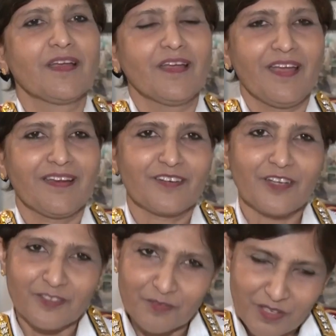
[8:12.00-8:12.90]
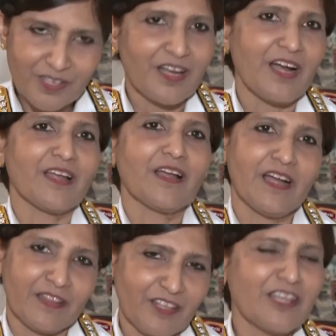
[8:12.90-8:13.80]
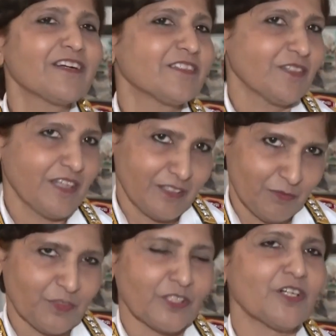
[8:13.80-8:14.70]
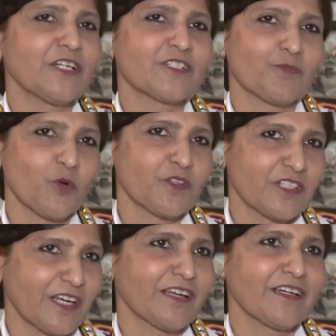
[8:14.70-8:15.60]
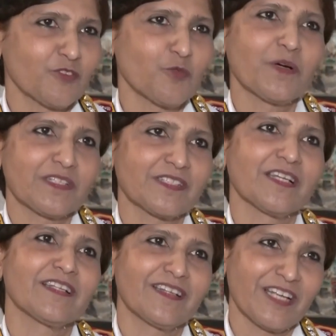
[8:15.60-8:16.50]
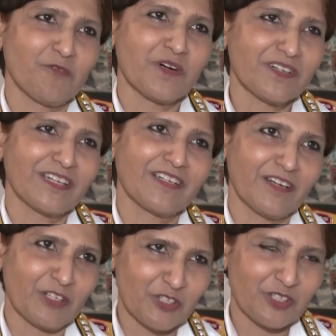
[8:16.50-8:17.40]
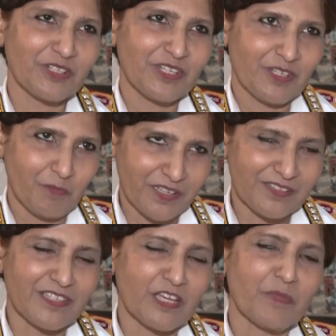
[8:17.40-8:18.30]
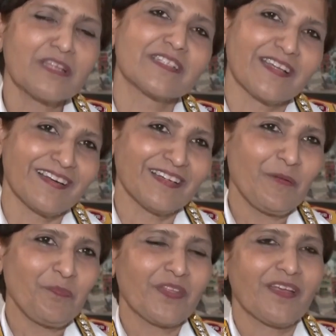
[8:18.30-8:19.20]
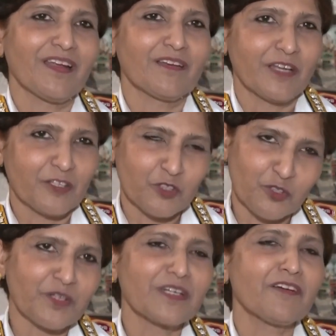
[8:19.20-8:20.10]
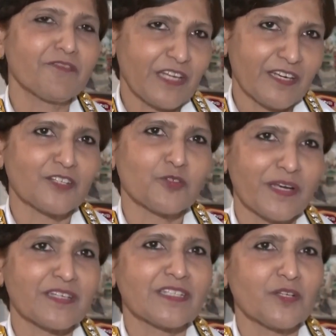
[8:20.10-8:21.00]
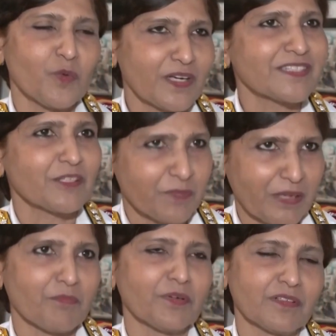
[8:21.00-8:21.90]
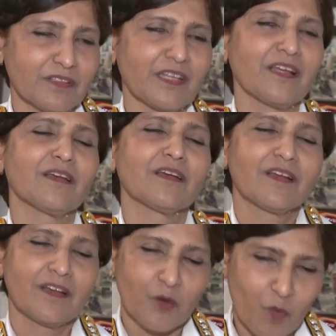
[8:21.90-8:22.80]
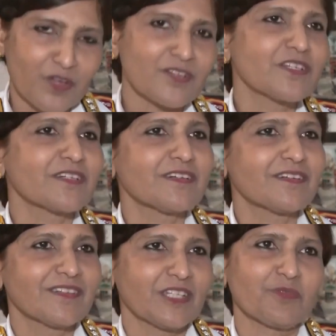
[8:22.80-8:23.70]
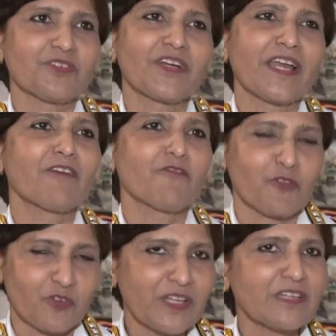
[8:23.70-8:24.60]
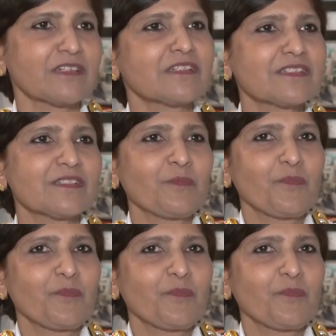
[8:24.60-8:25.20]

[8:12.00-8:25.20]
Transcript: And I think the girls, both Jilna and Rupa, say that they were encouraged by seeing me sail. And sure enough, in 21 September, they volunteered. They were trained for 3 years.